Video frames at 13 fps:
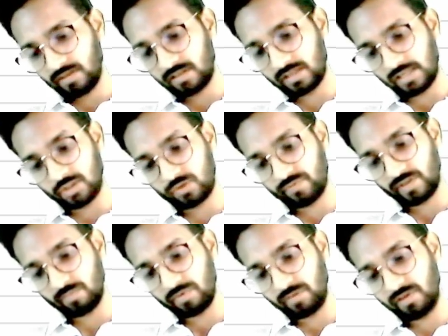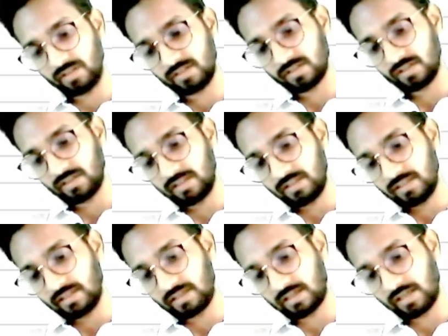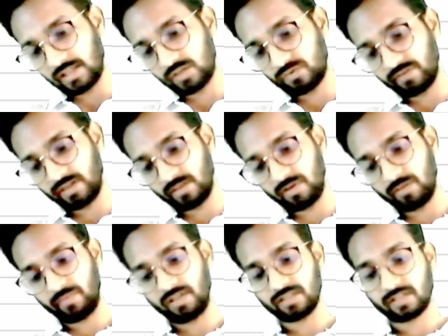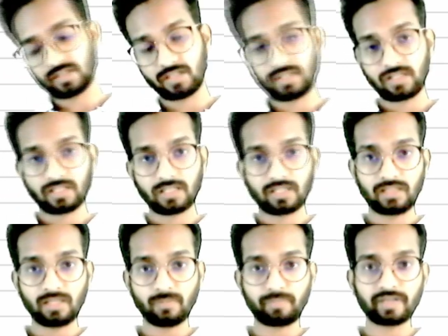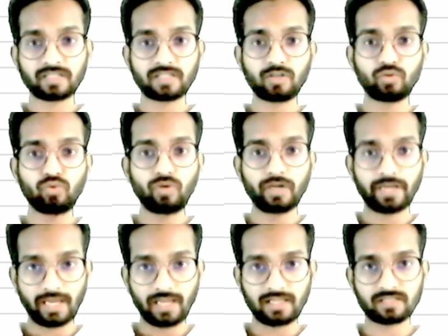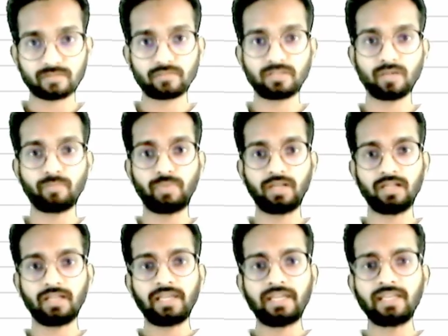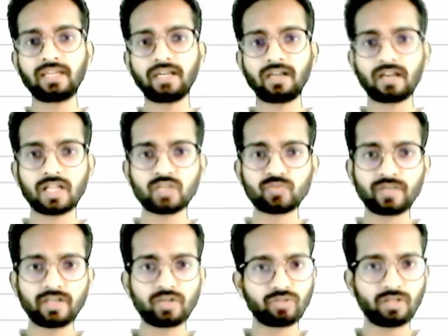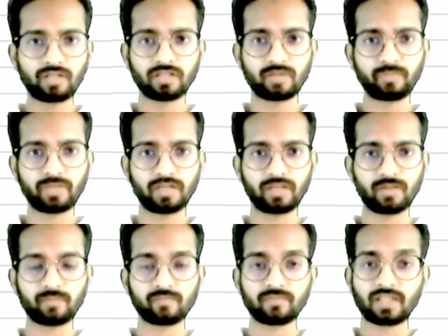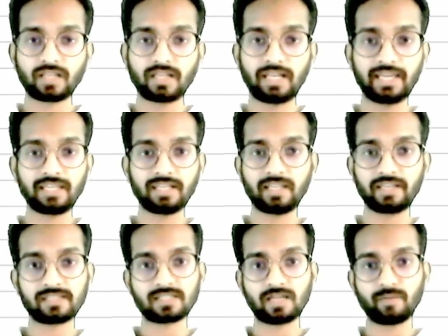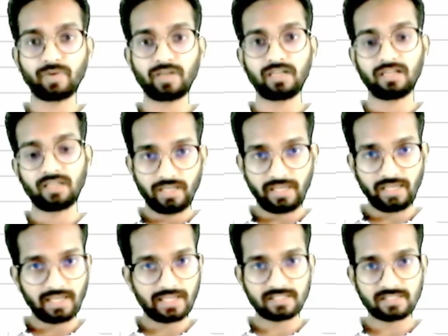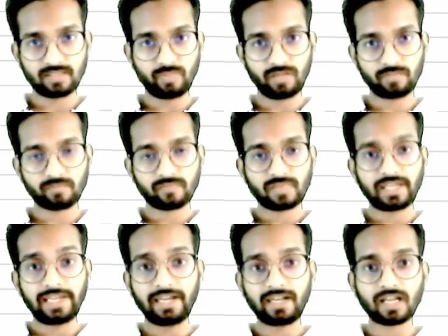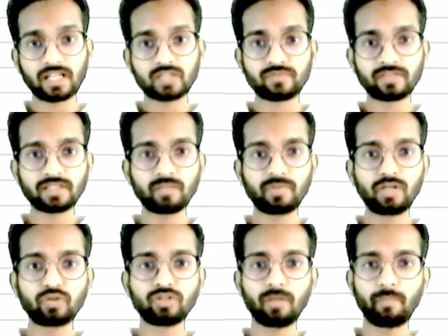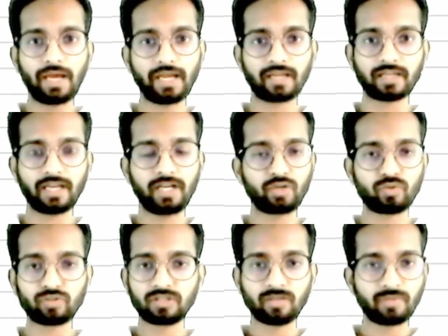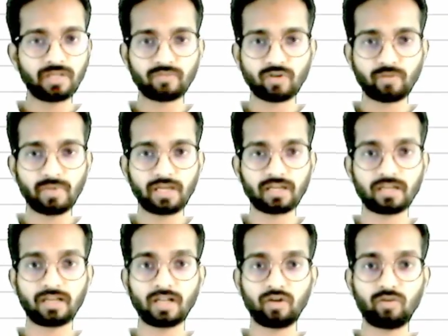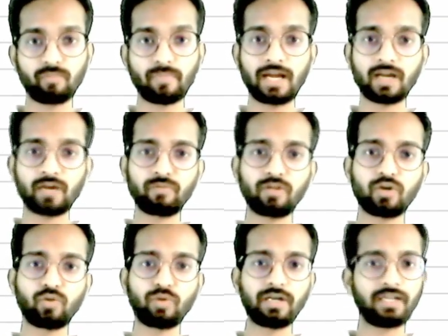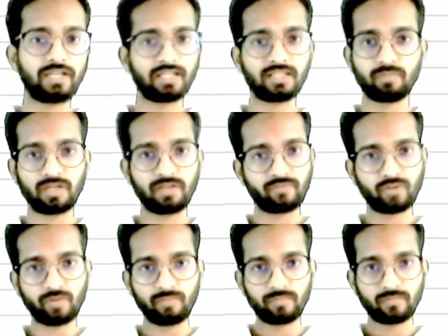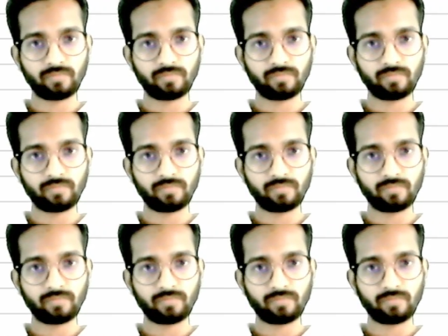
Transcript: transferable means transferable means the person who has the bill, he can transfer it to the third party. Like in our example, A has the bill, A transferred the bill to the bank and took the money from bank. Now bank will go and take the money from